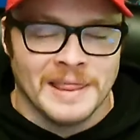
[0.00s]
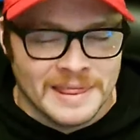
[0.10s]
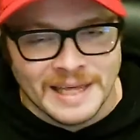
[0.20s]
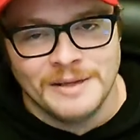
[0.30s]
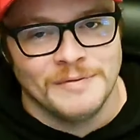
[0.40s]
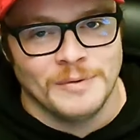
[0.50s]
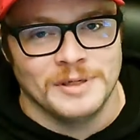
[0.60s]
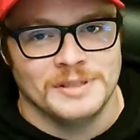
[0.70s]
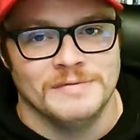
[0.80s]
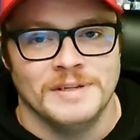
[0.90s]
thank you for
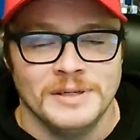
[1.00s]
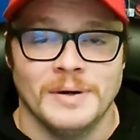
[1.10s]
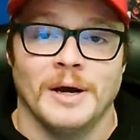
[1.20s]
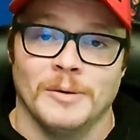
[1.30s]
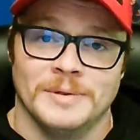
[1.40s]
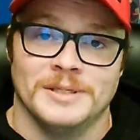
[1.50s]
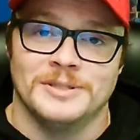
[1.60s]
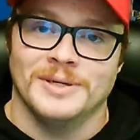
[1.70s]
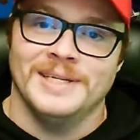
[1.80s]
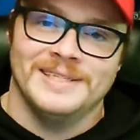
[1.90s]
watching the video. I hope you
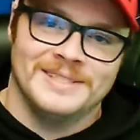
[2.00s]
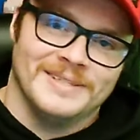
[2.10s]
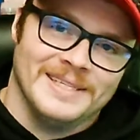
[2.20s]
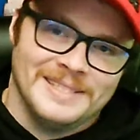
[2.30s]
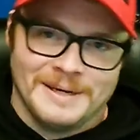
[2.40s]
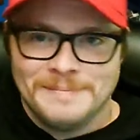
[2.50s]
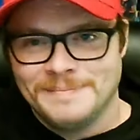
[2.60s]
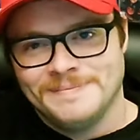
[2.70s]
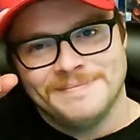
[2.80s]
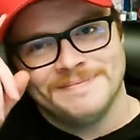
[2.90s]
enjoy it. Until next time.
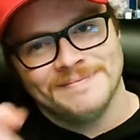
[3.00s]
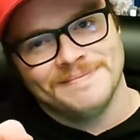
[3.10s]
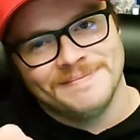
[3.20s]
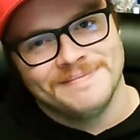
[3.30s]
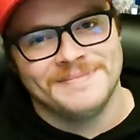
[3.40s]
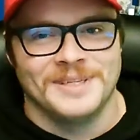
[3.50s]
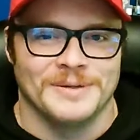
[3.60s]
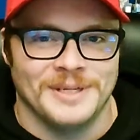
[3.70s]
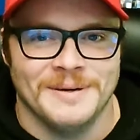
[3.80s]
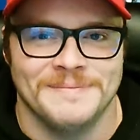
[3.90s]
Ciao,
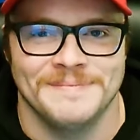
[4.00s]
ciao.